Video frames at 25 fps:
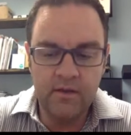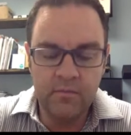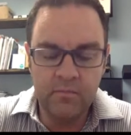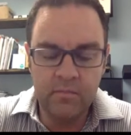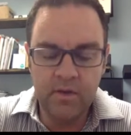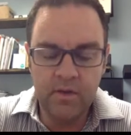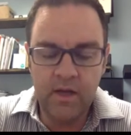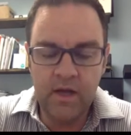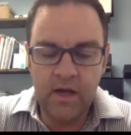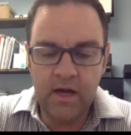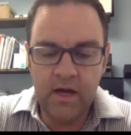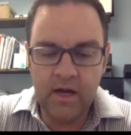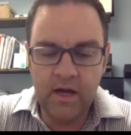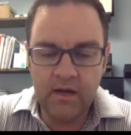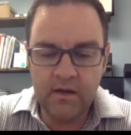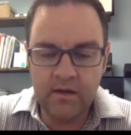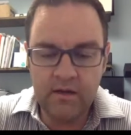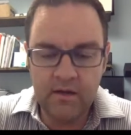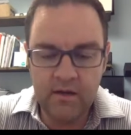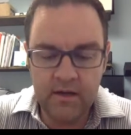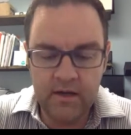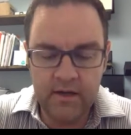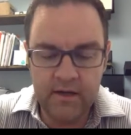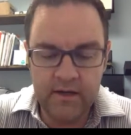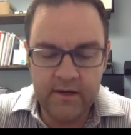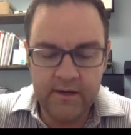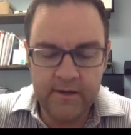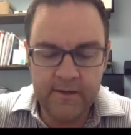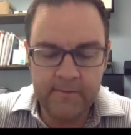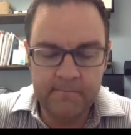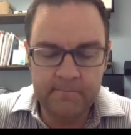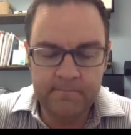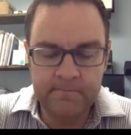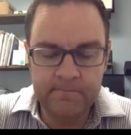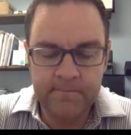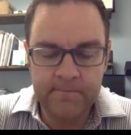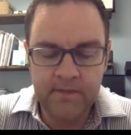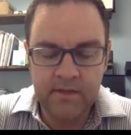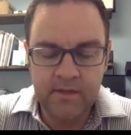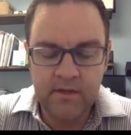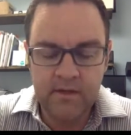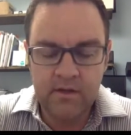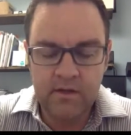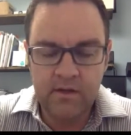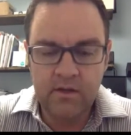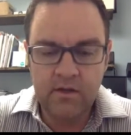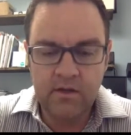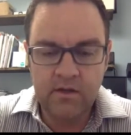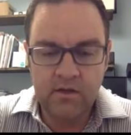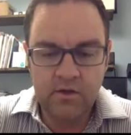the block,
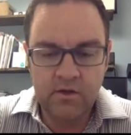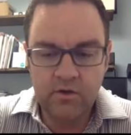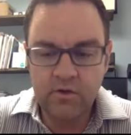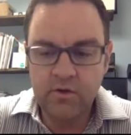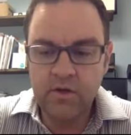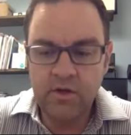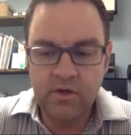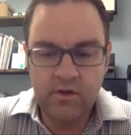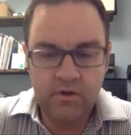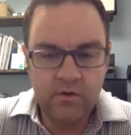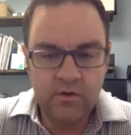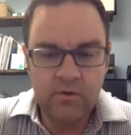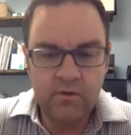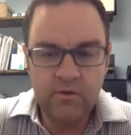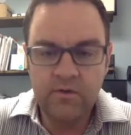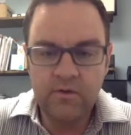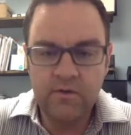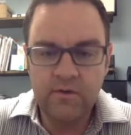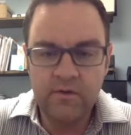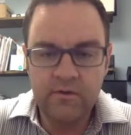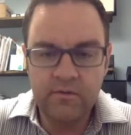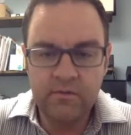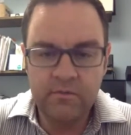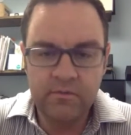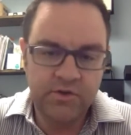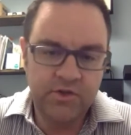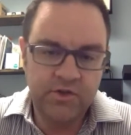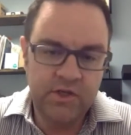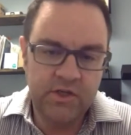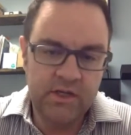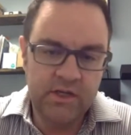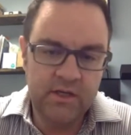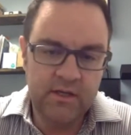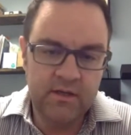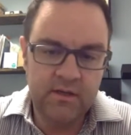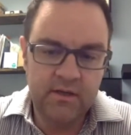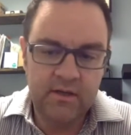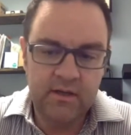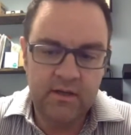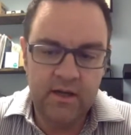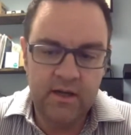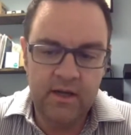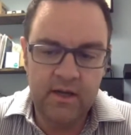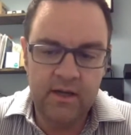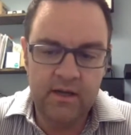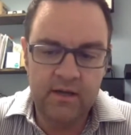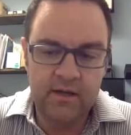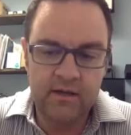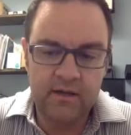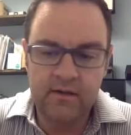you can use in this machine,
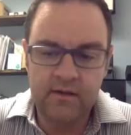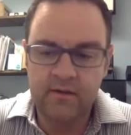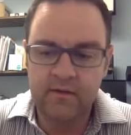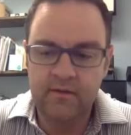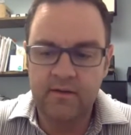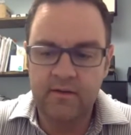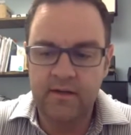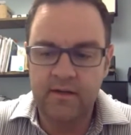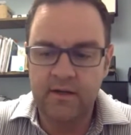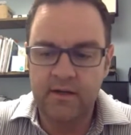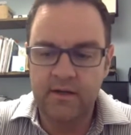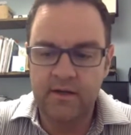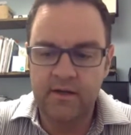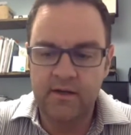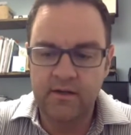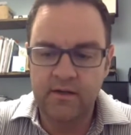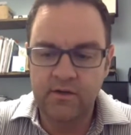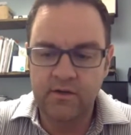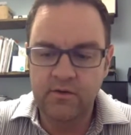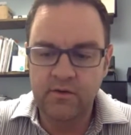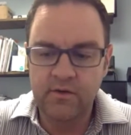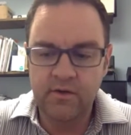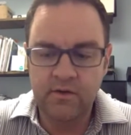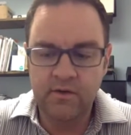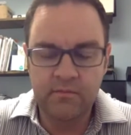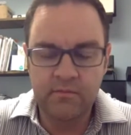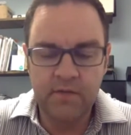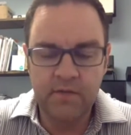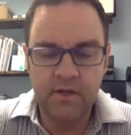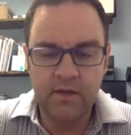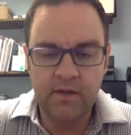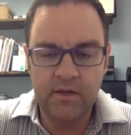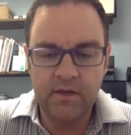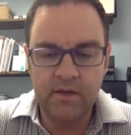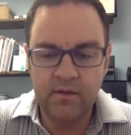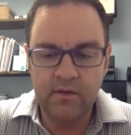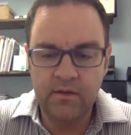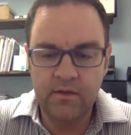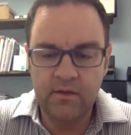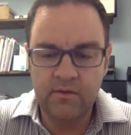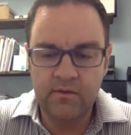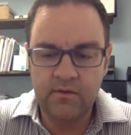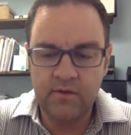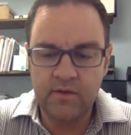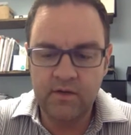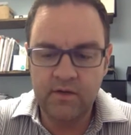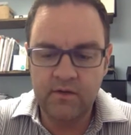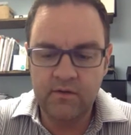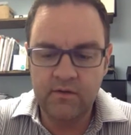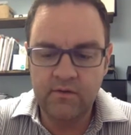and you can mill it as
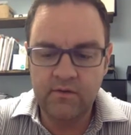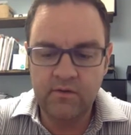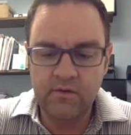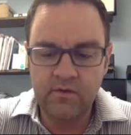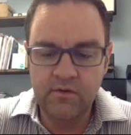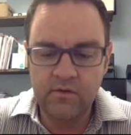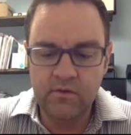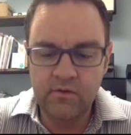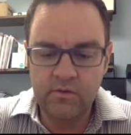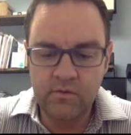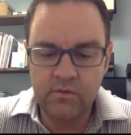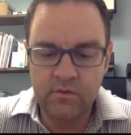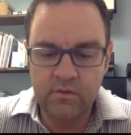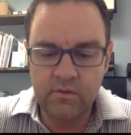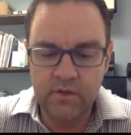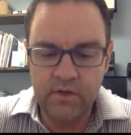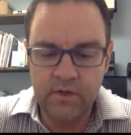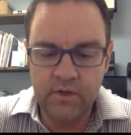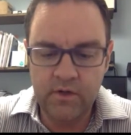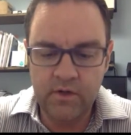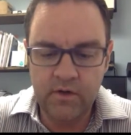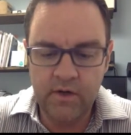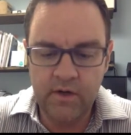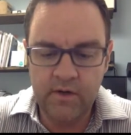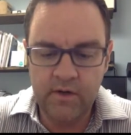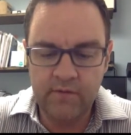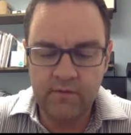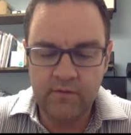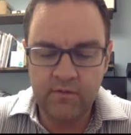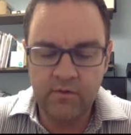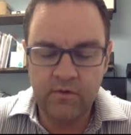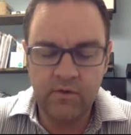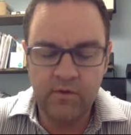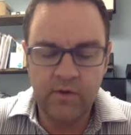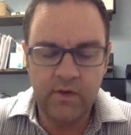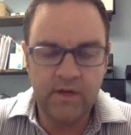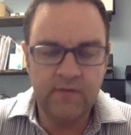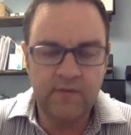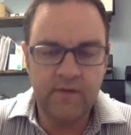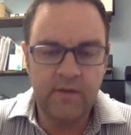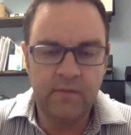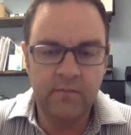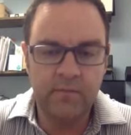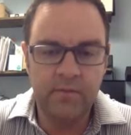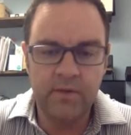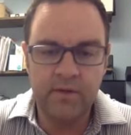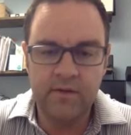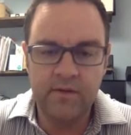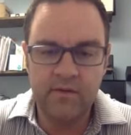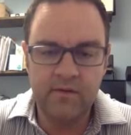long as you have the correct
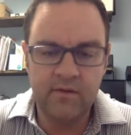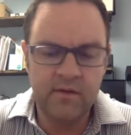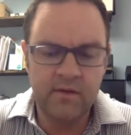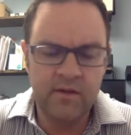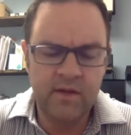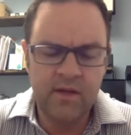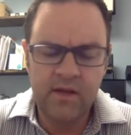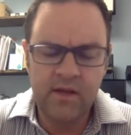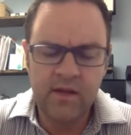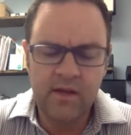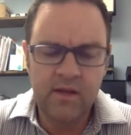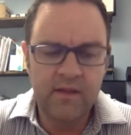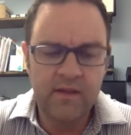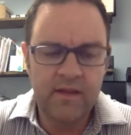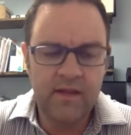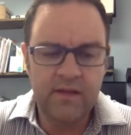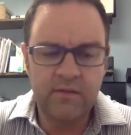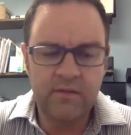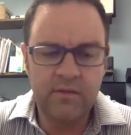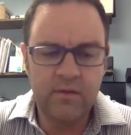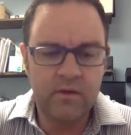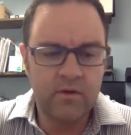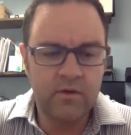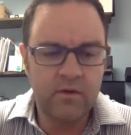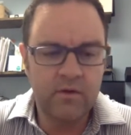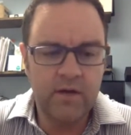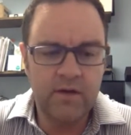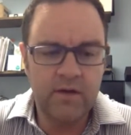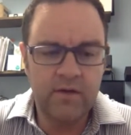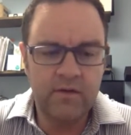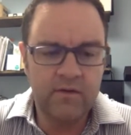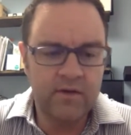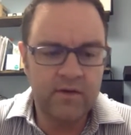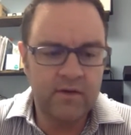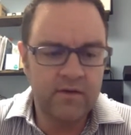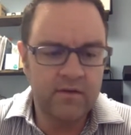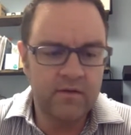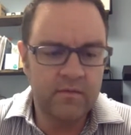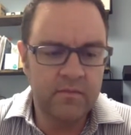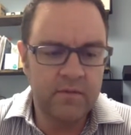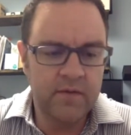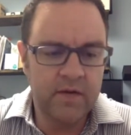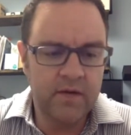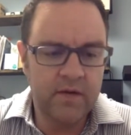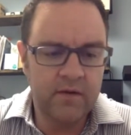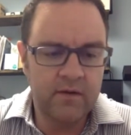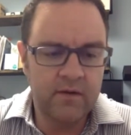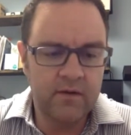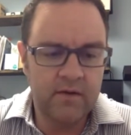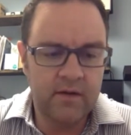templates. And that's one of the greatest things
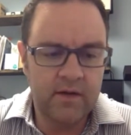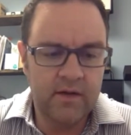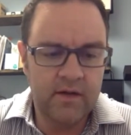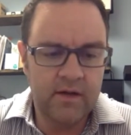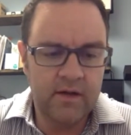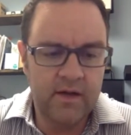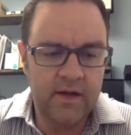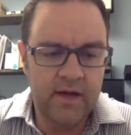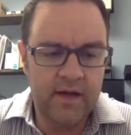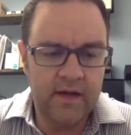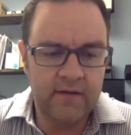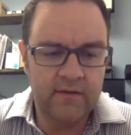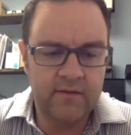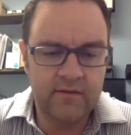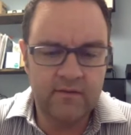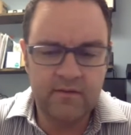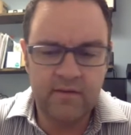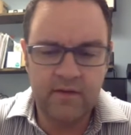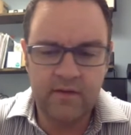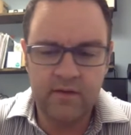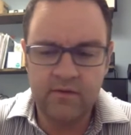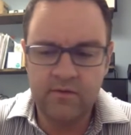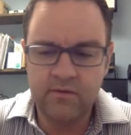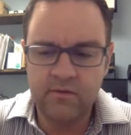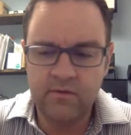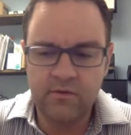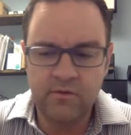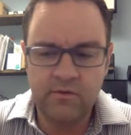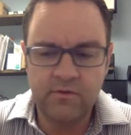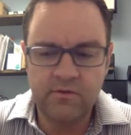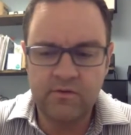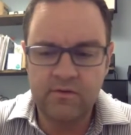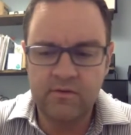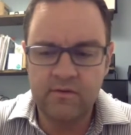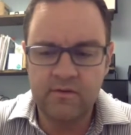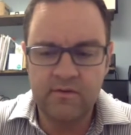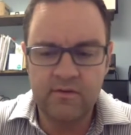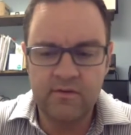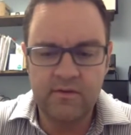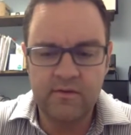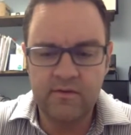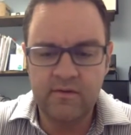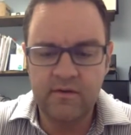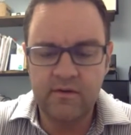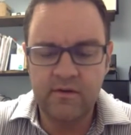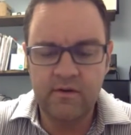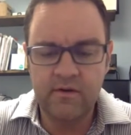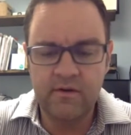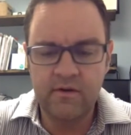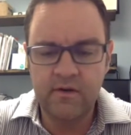about Axsys Dental Solutions is
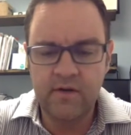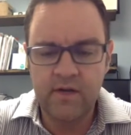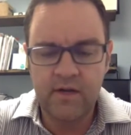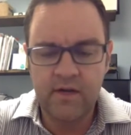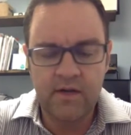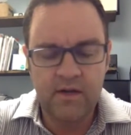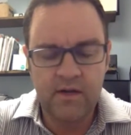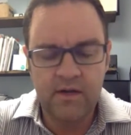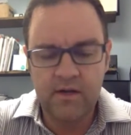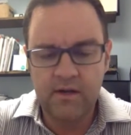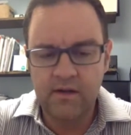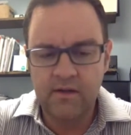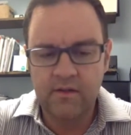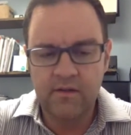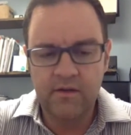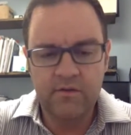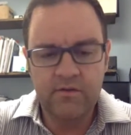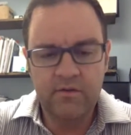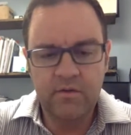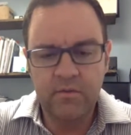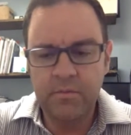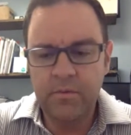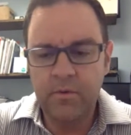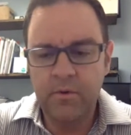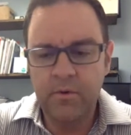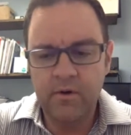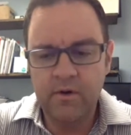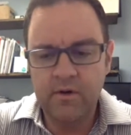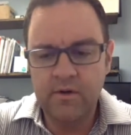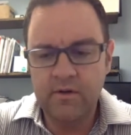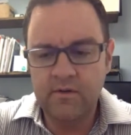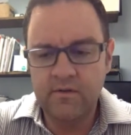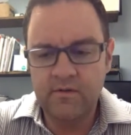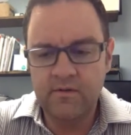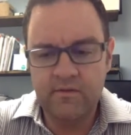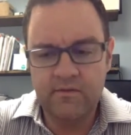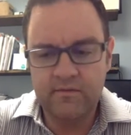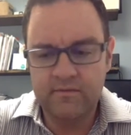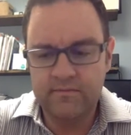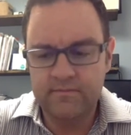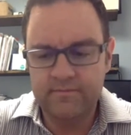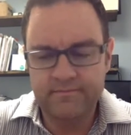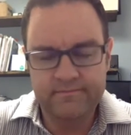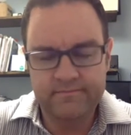their support is